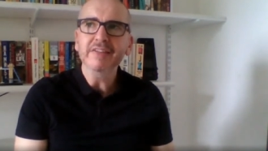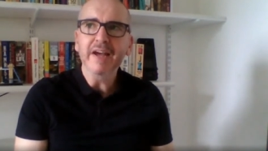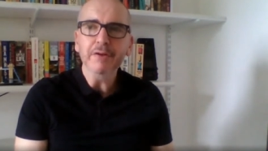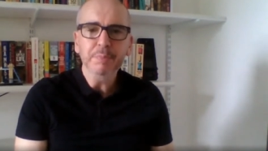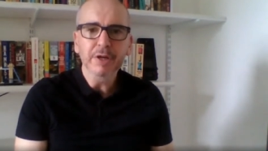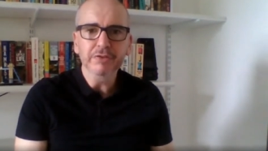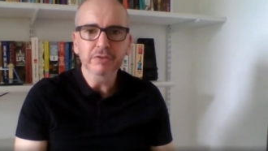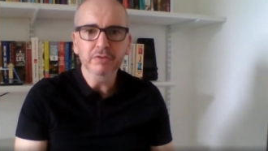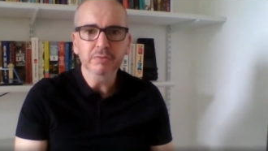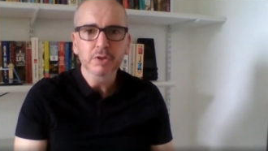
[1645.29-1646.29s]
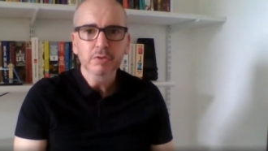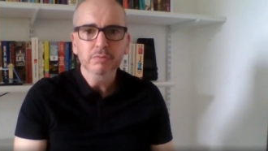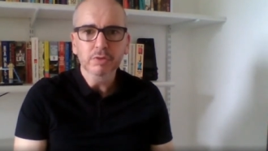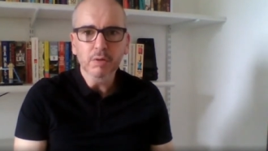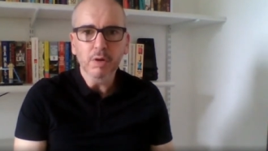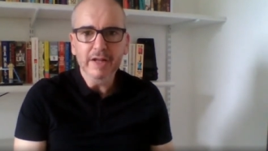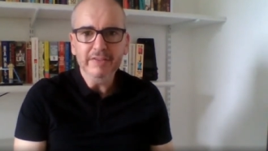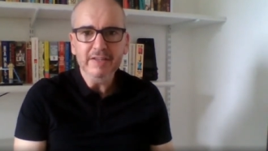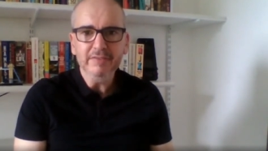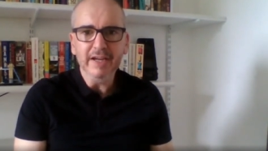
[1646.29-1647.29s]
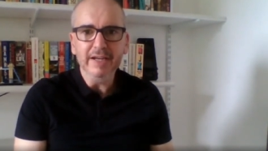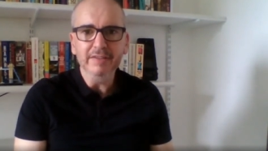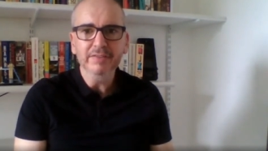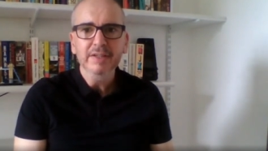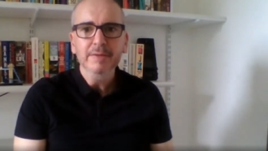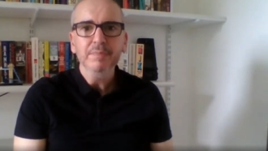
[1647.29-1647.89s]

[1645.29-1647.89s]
salesperson's required these days